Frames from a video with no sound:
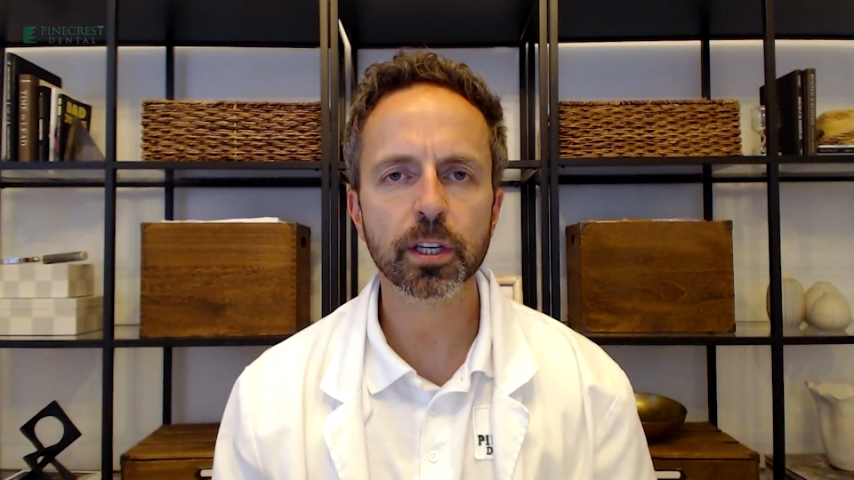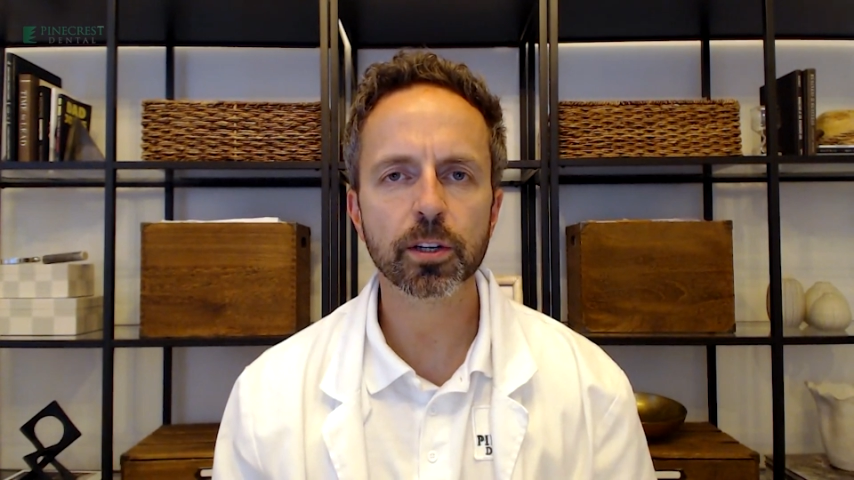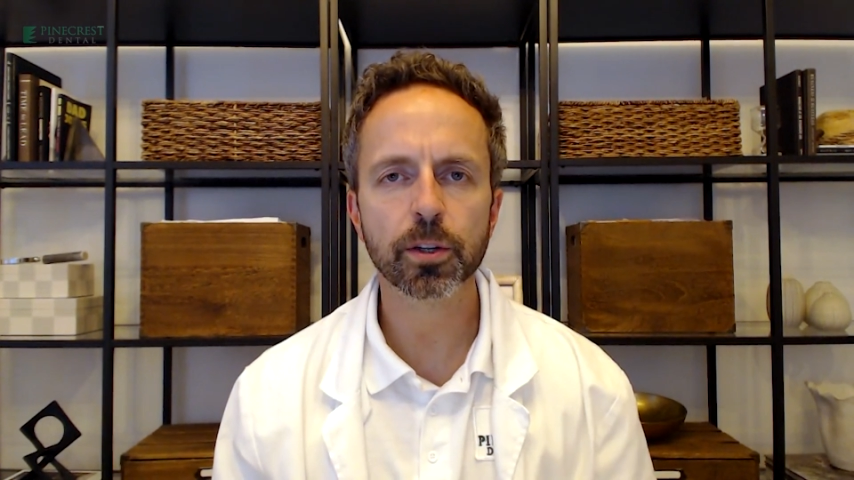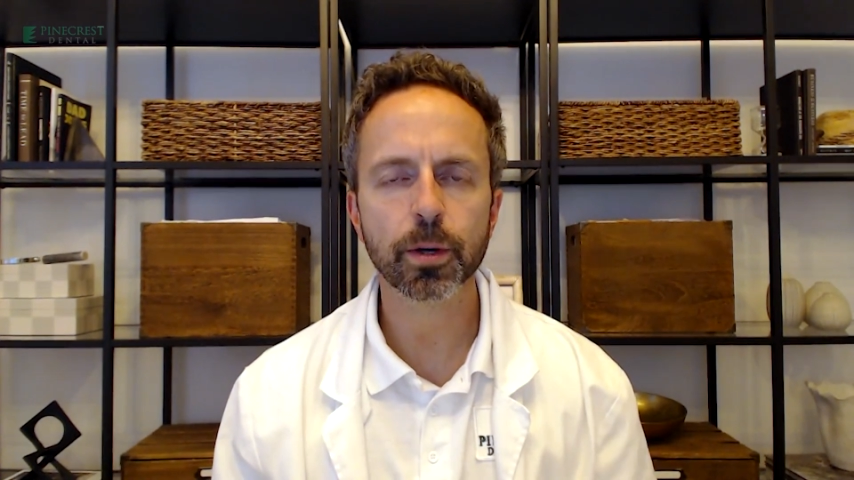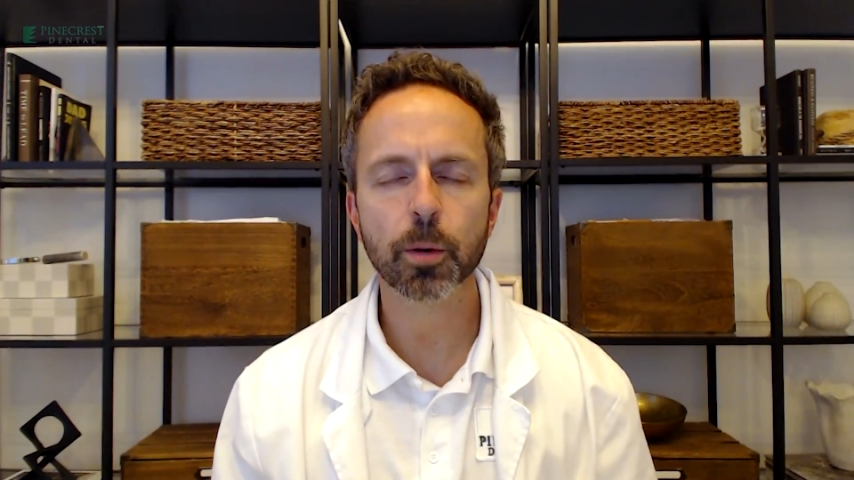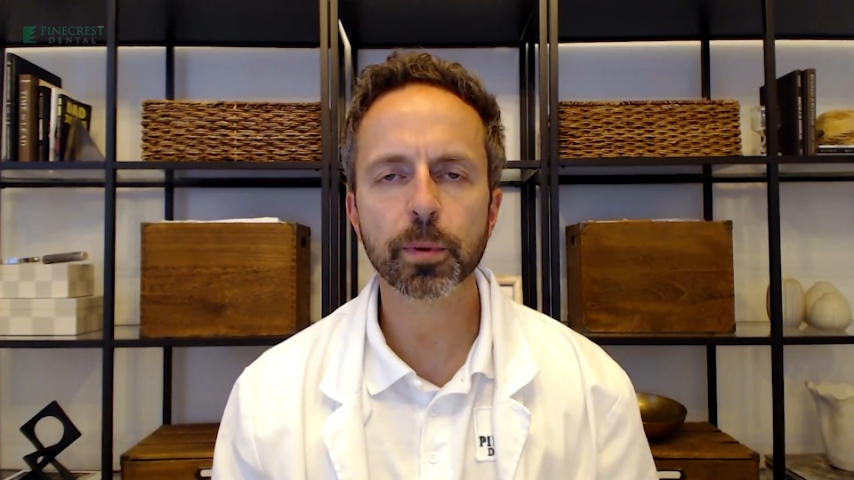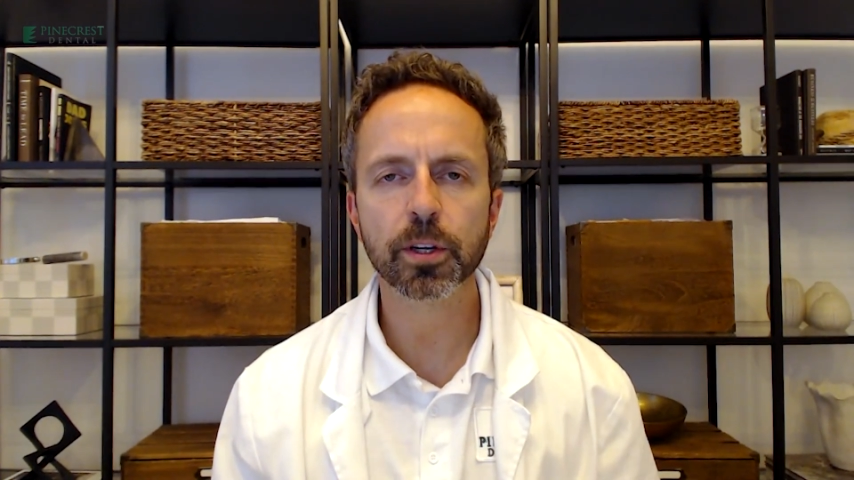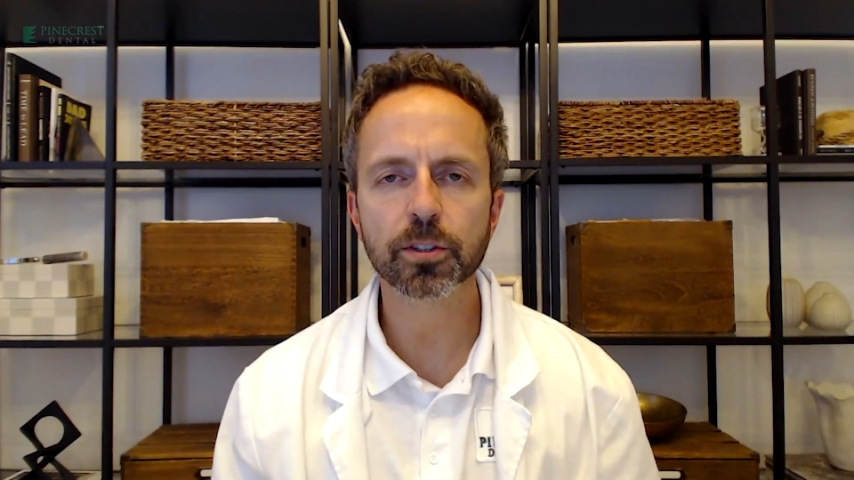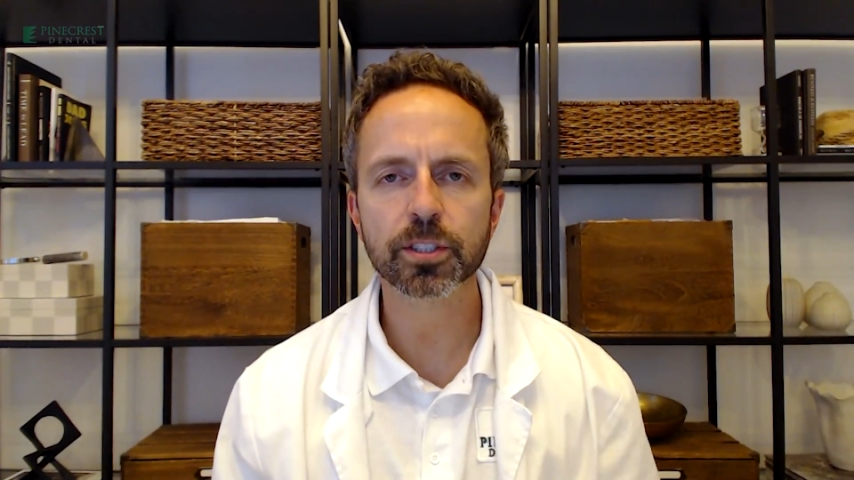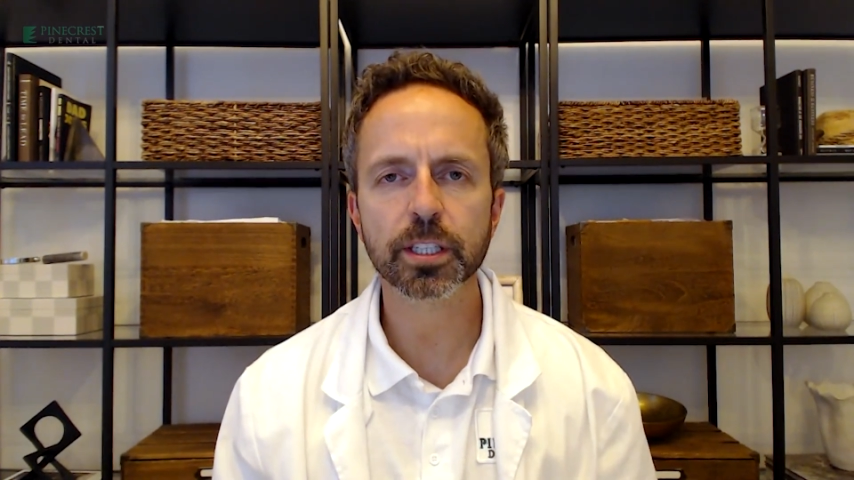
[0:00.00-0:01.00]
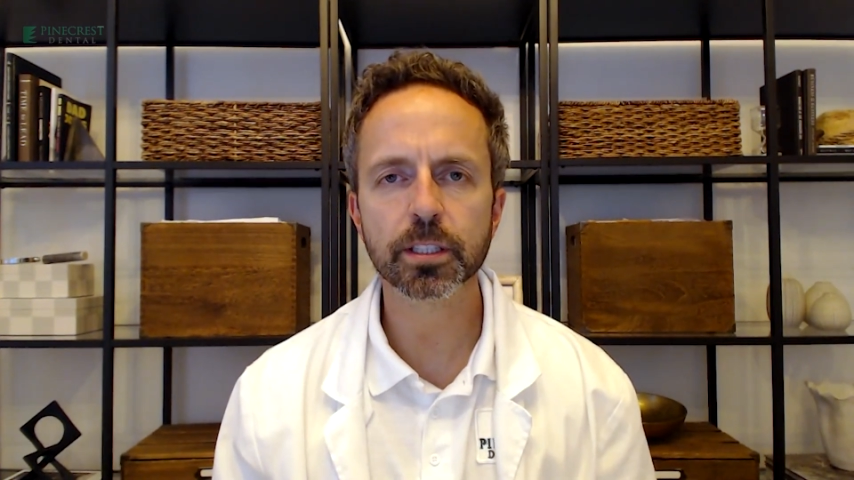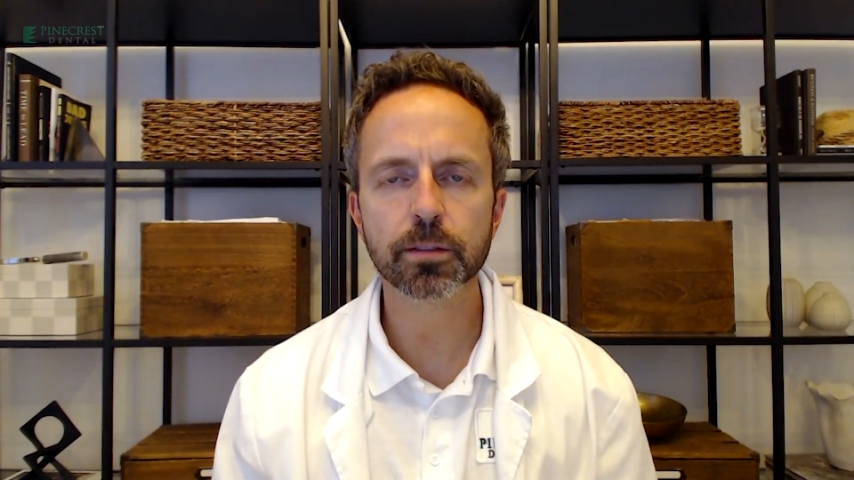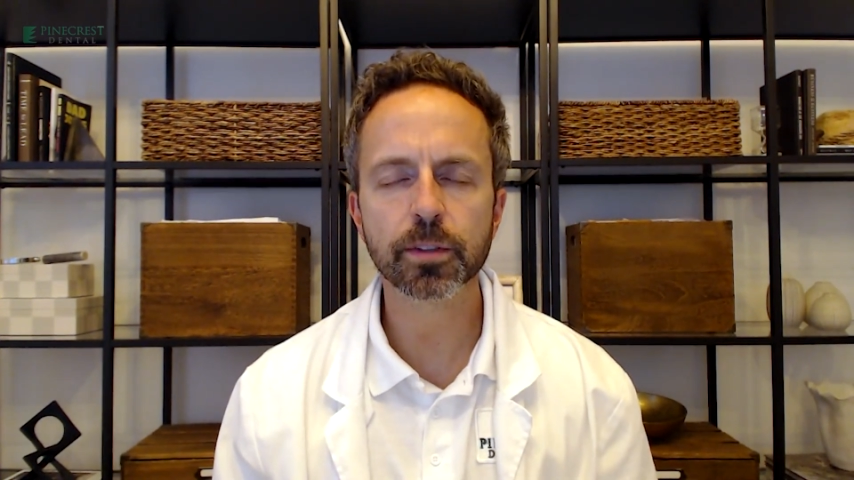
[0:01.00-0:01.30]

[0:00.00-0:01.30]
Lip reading: are you helping your sensitive